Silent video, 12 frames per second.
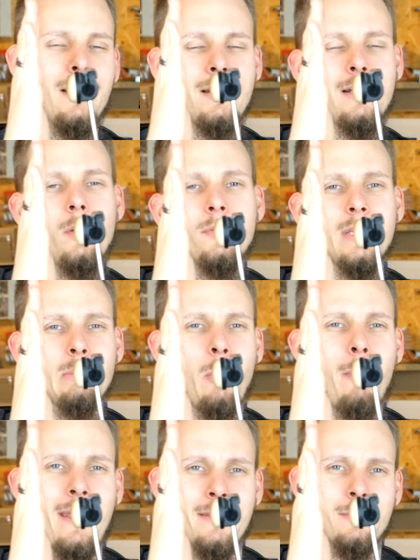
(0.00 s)
and losing
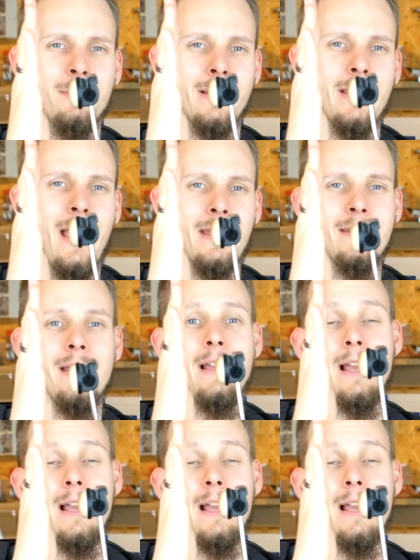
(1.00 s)
momentum again,